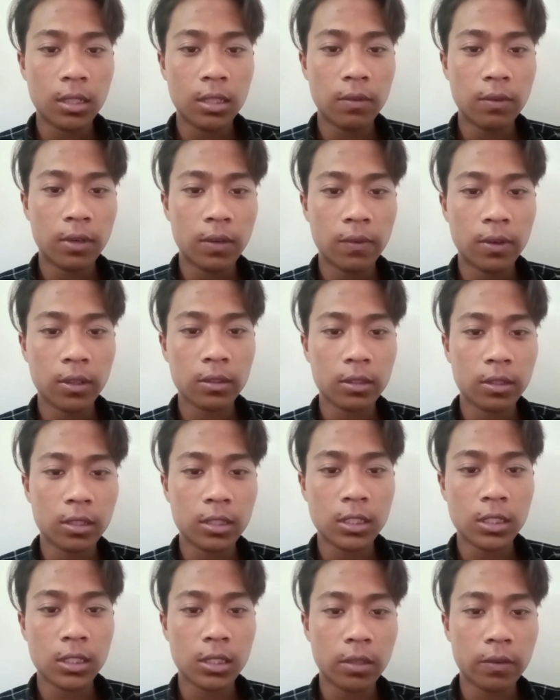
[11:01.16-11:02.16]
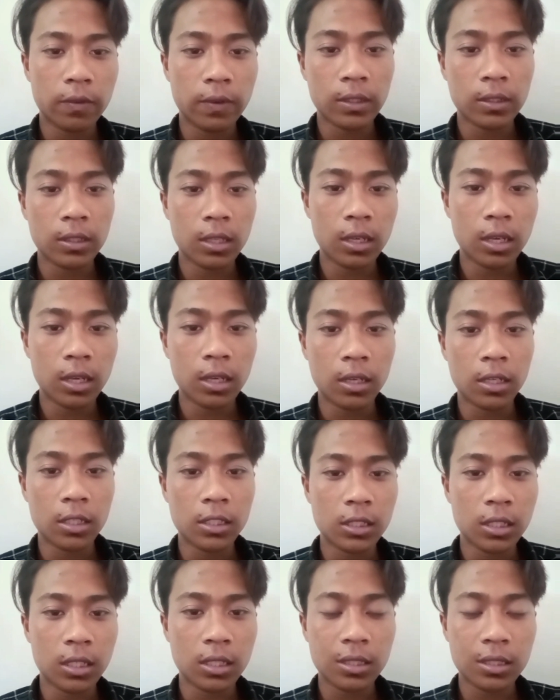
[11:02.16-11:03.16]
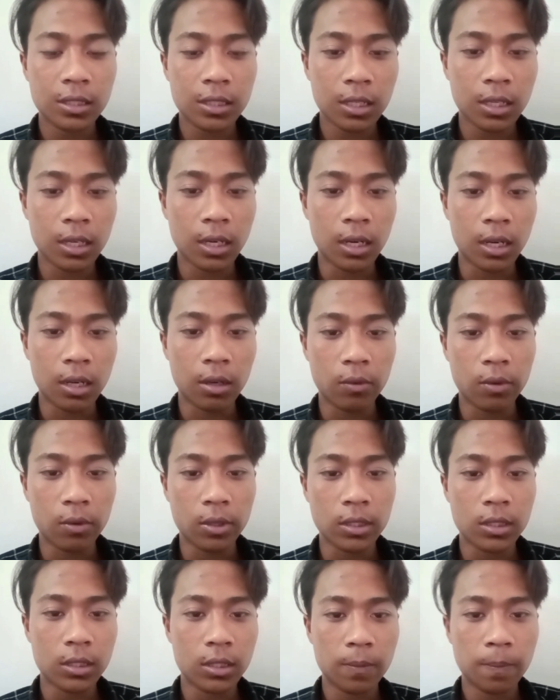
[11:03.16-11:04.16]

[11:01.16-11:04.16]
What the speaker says: factors affecting English as a second language.